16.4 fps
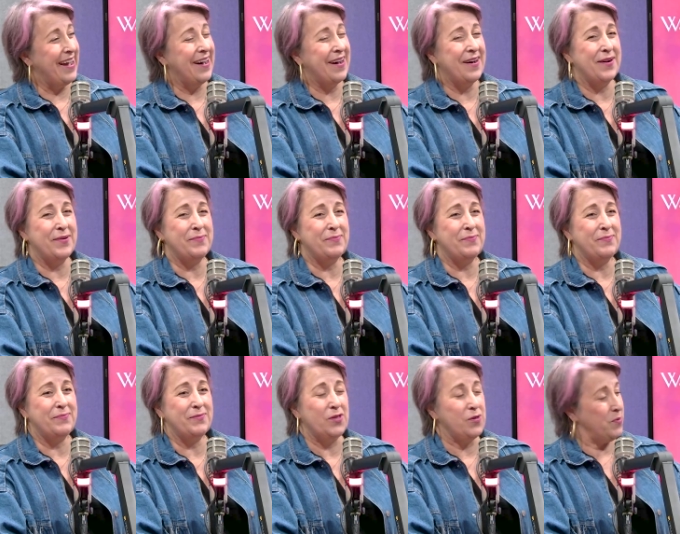
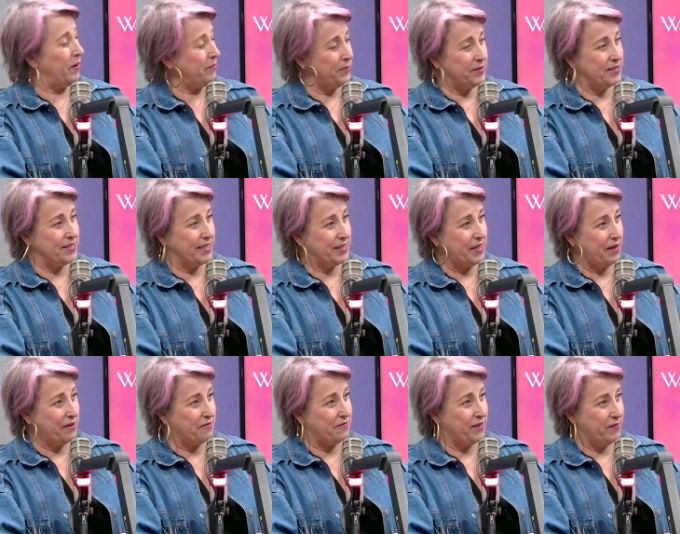You probably see a lot
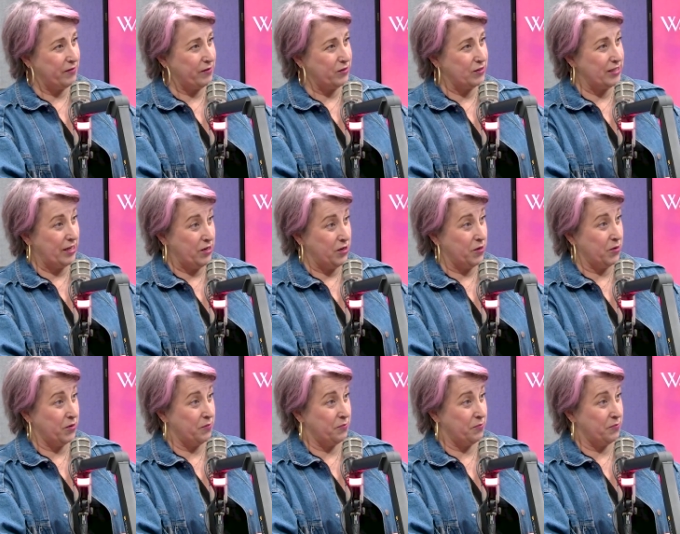of fevers in your